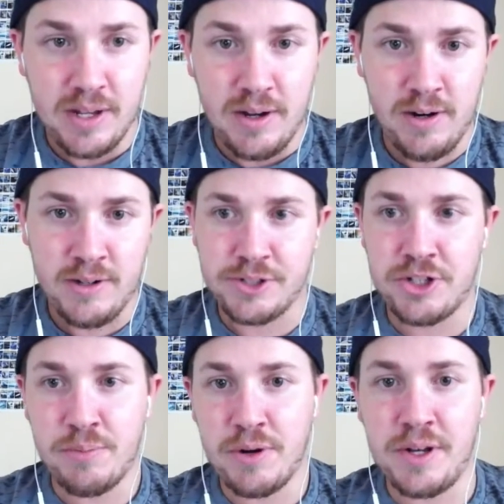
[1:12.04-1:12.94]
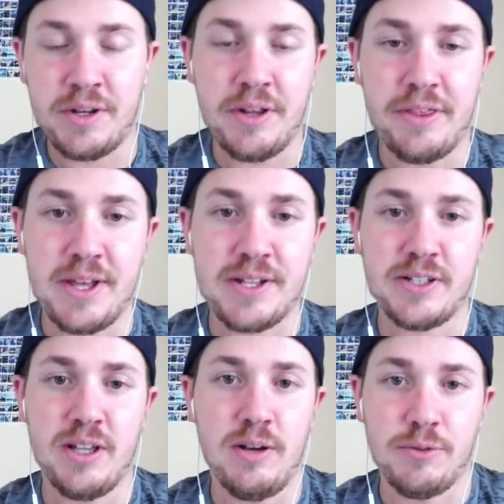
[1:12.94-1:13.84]
All right, let's jump right into
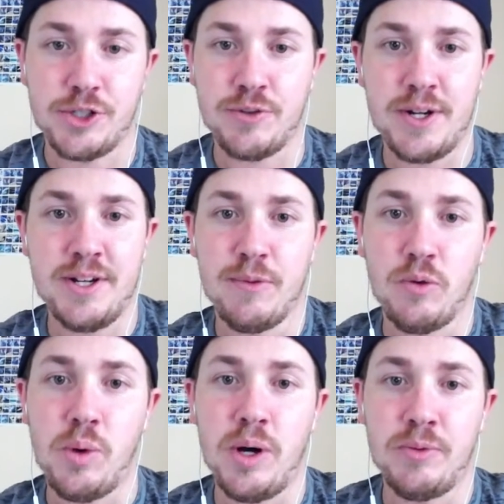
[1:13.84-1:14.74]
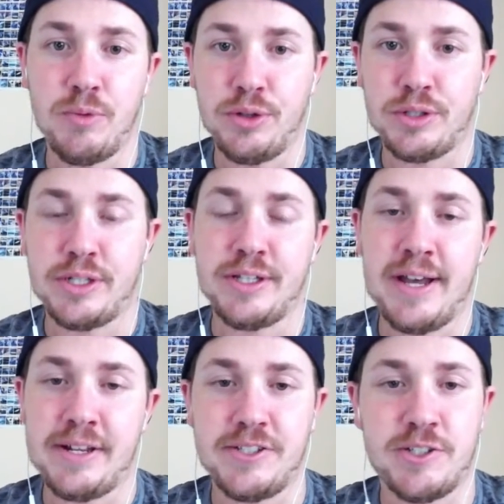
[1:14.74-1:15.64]
things. With trade number one, we're looking
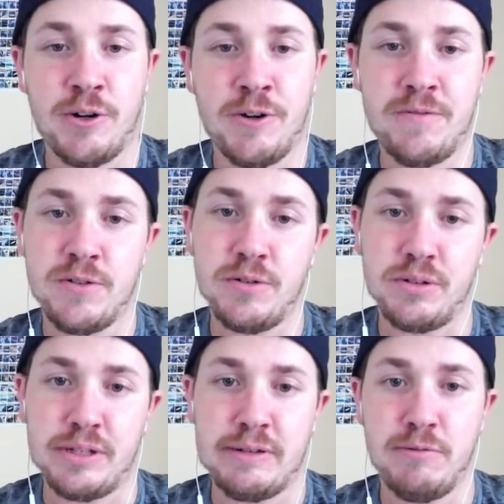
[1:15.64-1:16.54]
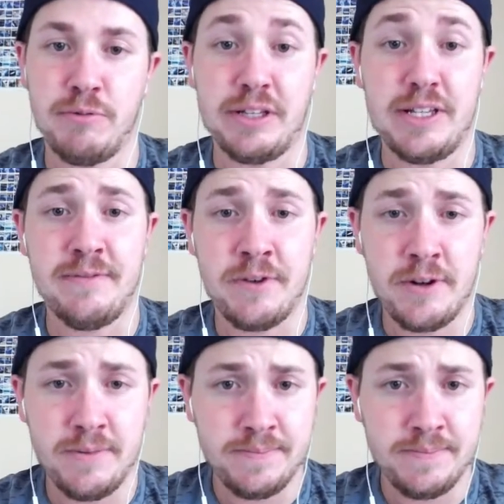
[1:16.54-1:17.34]
at a starter for a reliever.